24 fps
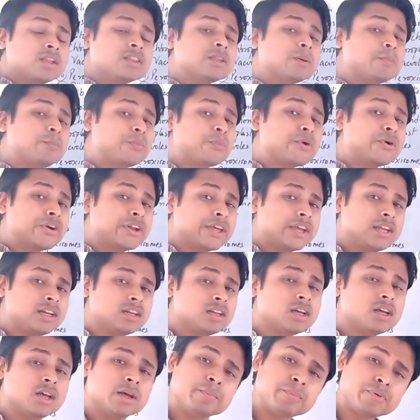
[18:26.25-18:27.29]
the
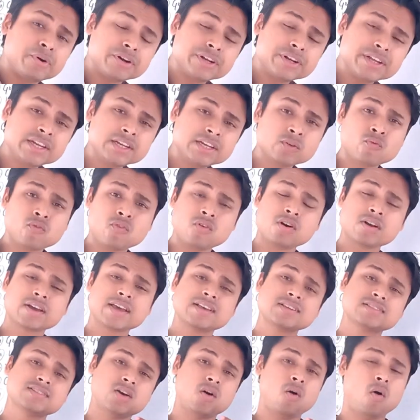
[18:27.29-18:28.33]
protein work
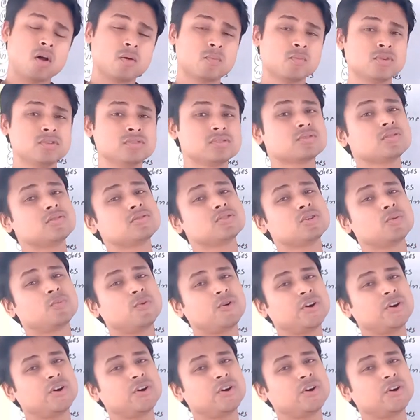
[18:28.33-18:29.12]
as the hormones also,